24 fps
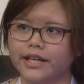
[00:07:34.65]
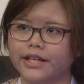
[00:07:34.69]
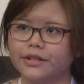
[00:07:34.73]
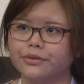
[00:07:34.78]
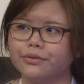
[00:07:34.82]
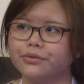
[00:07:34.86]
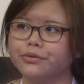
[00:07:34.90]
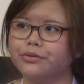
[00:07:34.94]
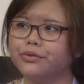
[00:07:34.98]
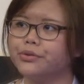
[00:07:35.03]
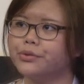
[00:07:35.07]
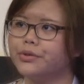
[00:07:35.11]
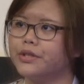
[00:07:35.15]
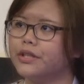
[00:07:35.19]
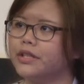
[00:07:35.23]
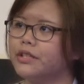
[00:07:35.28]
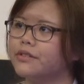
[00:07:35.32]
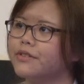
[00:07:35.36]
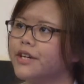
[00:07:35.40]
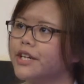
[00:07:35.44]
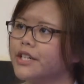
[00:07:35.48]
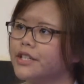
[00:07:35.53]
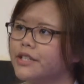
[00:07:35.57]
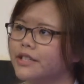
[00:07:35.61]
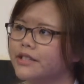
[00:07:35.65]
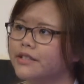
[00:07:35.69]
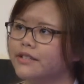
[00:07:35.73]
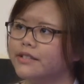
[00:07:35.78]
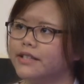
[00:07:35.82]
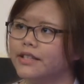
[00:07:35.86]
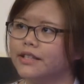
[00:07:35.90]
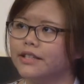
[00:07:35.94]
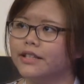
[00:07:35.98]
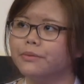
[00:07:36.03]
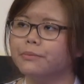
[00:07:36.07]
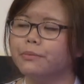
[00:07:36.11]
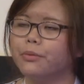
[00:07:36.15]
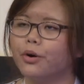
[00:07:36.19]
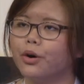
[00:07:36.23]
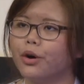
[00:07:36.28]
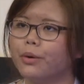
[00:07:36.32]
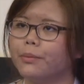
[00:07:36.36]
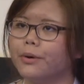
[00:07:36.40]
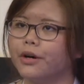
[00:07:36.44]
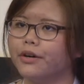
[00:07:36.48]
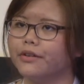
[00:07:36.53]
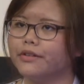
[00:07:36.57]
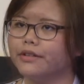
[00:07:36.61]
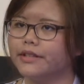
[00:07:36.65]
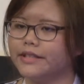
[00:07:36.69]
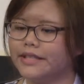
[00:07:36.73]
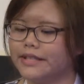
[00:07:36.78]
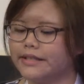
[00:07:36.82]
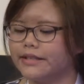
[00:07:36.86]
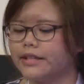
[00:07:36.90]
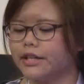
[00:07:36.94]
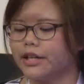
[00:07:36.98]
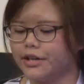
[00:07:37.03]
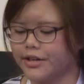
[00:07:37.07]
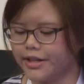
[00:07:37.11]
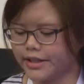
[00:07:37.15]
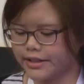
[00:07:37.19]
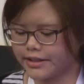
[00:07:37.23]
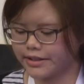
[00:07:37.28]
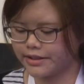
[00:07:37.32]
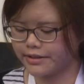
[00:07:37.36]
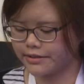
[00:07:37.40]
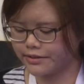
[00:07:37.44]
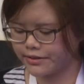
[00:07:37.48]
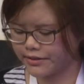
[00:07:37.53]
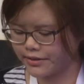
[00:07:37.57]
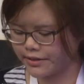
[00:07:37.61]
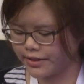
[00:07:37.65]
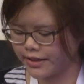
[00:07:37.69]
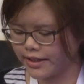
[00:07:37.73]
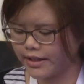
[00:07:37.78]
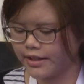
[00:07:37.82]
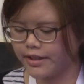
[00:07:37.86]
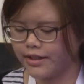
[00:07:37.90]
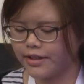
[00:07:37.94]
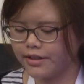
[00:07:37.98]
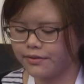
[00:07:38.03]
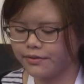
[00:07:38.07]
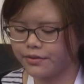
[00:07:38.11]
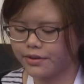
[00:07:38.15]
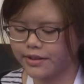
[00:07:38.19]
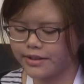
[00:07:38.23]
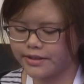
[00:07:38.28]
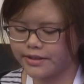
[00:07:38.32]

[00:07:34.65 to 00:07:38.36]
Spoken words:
and also through interactions, they learn more about these characters. For